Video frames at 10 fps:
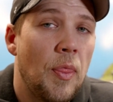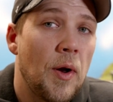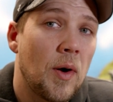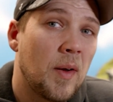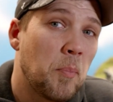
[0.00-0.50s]

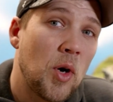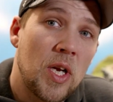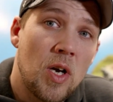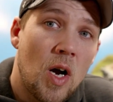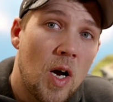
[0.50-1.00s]
They're pretty
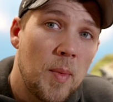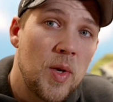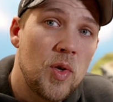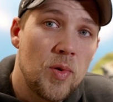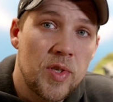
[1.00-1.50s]

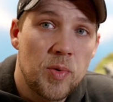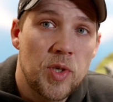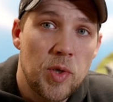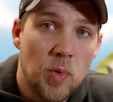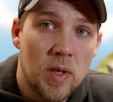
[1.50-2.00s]
common doing
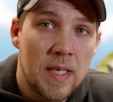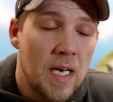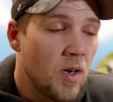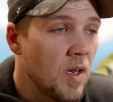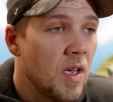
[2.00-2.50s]
switching work
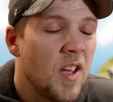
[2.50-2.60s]
now.